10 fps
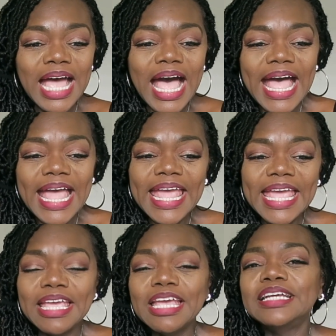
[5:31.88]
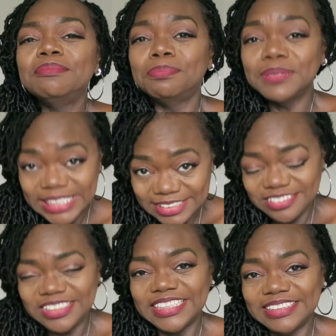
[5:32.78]
I
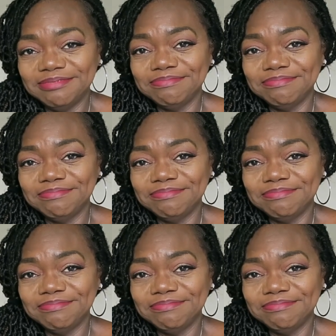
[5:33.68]
bleached it.